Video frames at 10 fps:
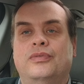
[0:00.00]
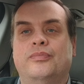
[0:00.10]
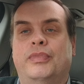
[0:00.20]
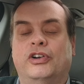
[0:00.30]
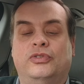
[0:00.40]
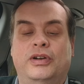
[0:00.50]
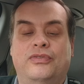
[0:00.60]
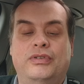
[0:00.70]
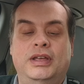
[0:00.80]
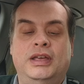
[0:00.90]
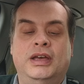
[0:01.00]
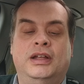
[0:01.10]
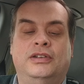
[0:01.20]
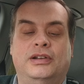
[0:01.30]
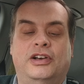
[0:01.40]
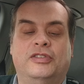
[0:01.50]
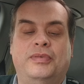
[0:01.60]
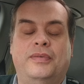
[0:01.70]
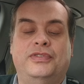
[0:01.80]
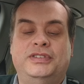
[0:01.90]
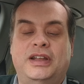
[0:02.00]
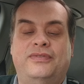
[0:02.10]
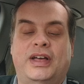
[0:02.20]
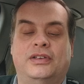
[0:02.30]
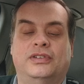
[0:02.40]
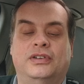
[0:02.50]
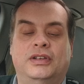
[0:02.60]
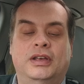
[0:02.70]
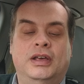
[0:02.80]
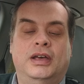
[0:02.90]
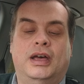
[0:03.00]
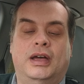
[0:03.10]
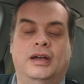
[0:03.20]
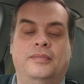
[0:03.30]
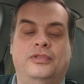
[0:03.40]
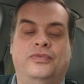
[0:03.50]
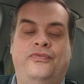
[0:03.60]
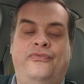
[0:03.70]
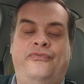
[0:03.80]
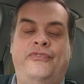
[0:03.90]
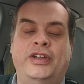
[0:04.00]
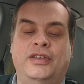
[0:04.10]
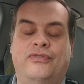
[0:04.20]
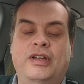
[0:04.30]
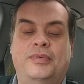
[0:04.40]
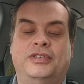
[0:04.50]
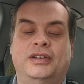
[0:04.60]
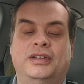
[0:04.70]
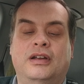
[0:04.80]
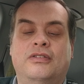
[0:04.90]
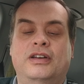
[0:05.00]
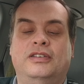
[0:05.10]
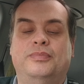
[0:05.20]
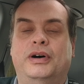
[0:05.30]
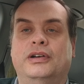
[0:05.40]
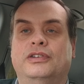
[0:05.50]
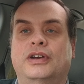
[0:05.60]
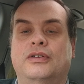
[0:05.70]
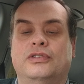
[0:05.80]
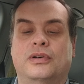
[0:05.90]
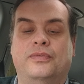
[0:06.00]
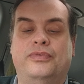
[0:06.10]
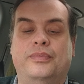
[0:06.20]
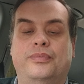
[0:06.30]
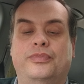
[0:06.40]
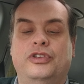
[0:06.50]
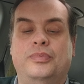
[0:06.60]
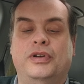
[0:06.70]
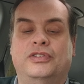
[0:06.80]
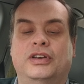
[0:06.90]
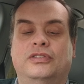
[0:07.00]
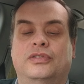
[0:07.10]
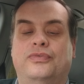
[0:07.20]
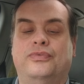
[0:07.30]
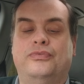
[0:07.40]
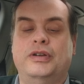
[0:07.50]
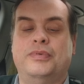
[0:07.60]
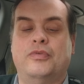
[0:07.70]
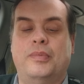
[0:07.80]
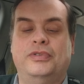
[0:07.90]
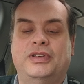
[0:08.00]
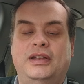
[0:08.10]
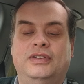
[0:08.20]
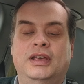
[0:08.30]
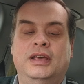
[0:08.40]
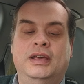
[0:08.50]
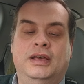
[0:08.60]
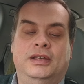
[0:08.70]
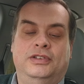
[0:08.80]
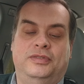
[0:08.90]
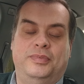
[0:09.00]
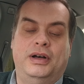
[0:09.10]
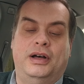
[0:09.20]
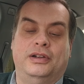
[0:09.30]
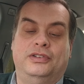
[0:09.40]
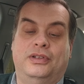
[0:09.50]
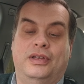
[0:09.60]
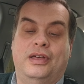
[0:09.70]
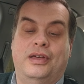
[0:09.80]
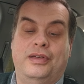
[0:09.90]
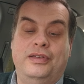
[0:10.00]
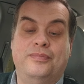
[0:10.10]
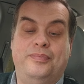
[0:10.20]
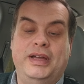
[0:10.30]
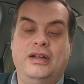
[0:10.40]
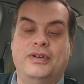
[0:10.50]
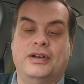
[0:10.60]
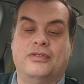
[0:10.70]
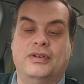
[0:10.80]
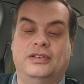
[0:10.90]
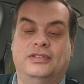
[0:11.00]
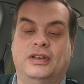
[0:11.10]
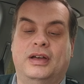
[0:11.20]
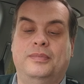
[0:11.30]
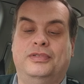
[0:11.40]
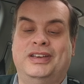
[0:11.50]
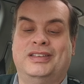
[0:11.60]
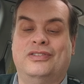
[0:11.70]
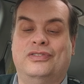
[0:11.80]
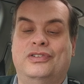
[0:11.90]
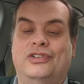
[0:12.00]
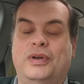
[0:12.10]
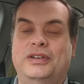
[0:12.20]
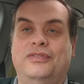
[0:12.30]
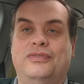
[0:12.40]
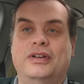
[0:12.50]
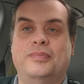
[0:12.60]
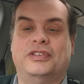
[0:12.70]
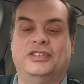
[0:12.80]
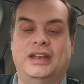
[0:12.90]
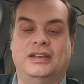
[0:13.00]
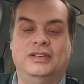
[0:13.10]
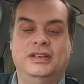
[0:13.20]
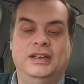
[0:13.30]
March 23 to last month, 10,000. 33% increase. Market share has gone from 2.6 to 3.1%. Smart, even bigger increase, 623%.